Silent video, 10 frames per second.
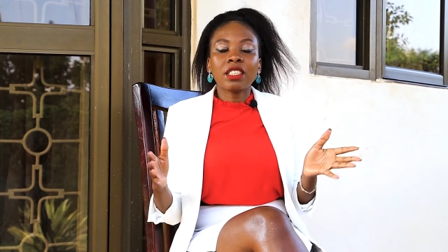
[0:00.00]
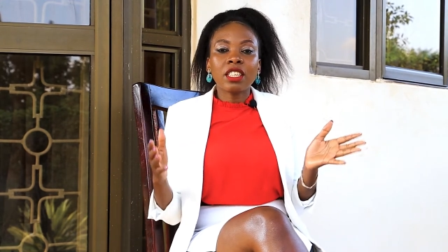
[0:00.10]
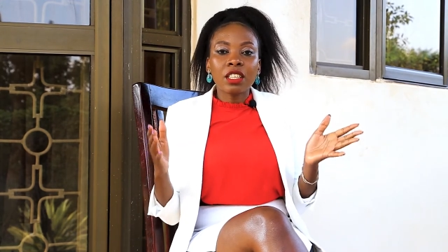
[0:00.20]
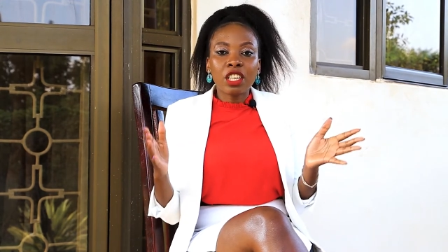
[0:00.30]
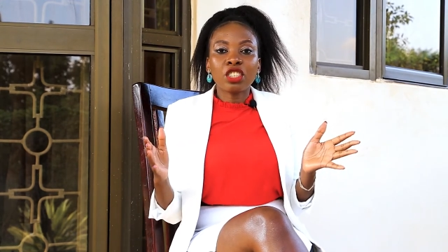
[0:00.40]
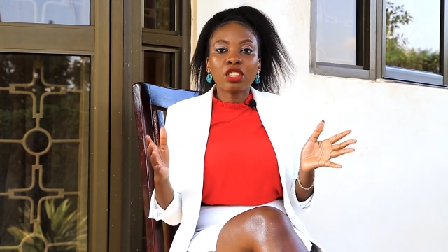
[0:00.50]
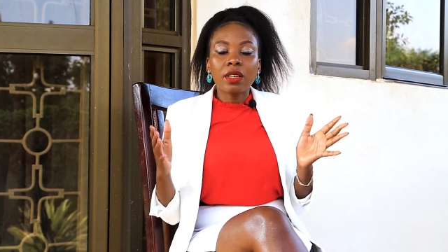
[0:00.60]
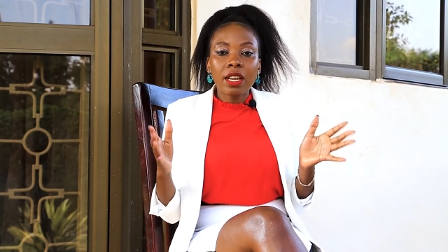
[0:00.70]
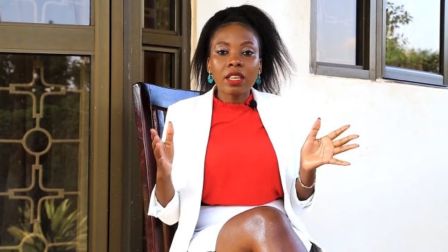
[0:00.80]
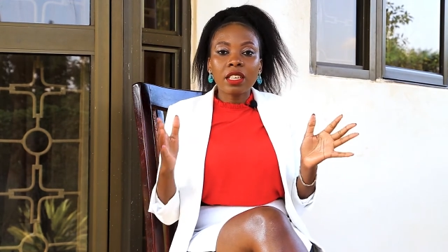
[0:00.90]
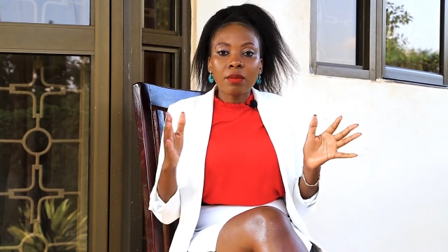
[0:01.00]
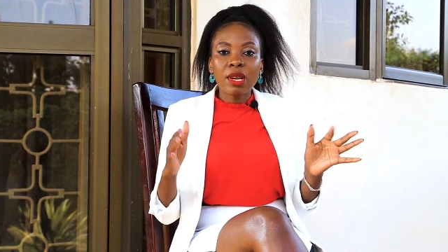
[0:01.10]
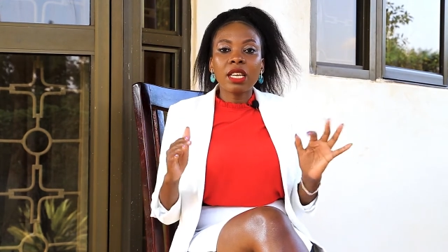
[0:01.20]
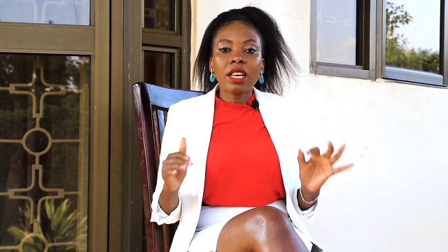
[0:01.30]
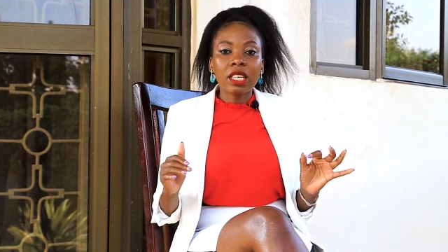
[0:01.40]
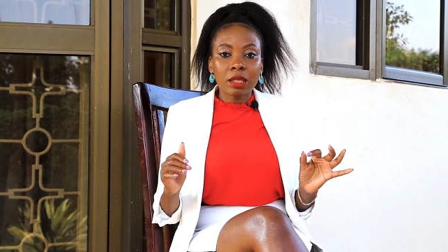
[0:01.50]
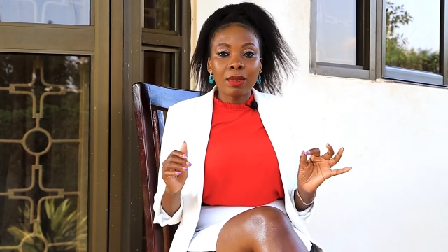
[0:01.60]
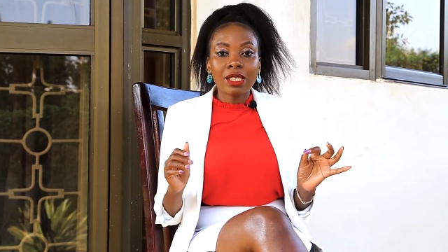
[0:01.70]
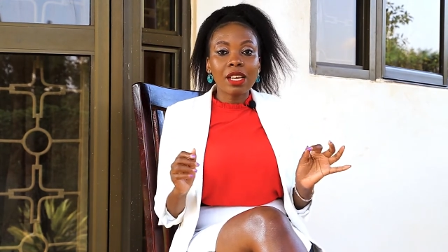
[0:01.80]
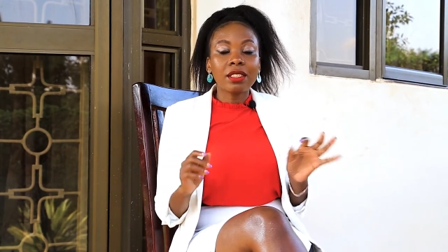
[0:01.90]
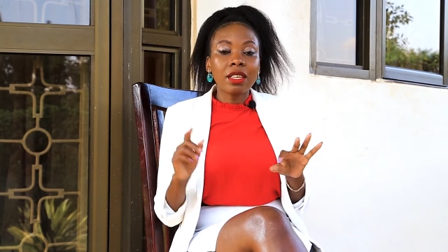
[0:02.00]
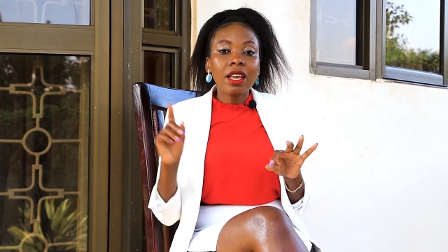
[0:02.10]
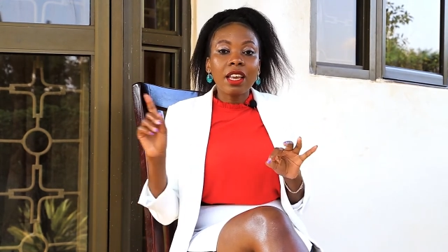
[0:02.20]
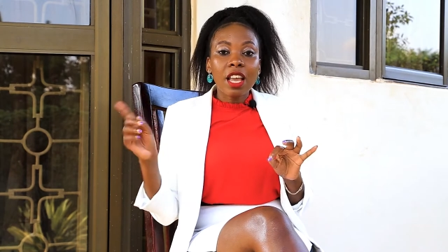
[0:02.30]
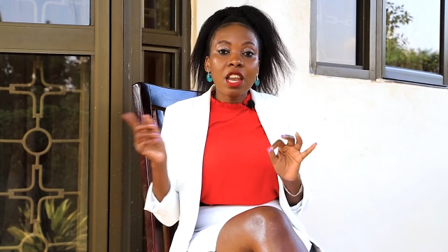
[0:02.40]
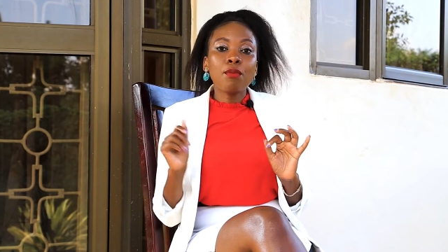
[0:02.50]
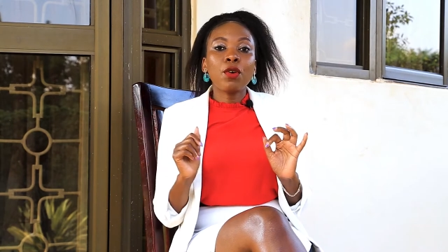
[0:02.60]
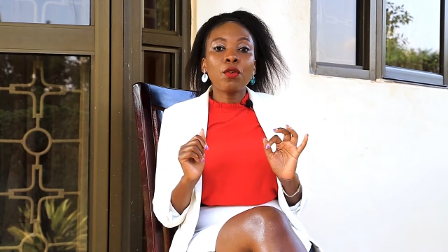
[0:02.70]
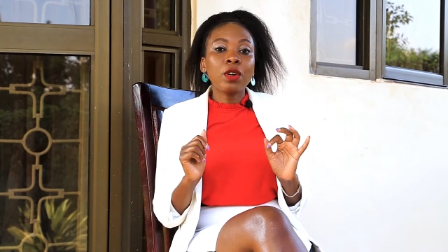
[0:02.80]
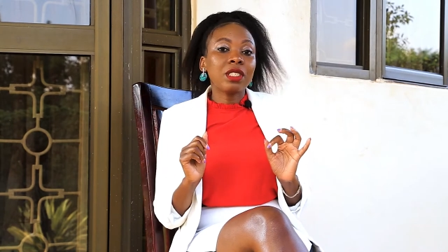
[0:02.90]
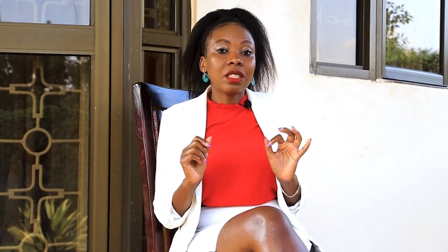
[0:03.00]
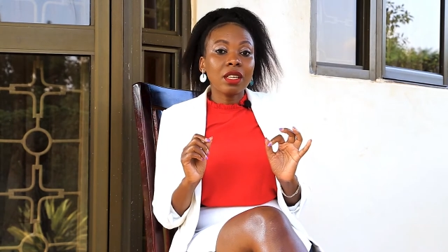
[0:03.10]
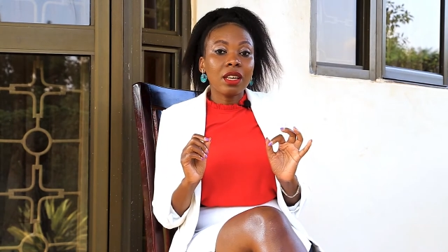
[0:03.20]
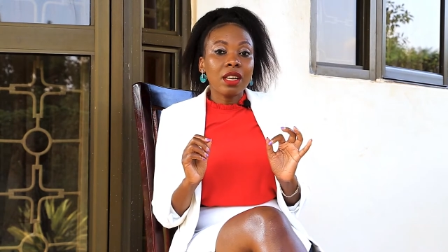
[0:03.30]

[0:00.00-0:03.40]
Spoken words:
international energy and mining expertise in Burundi,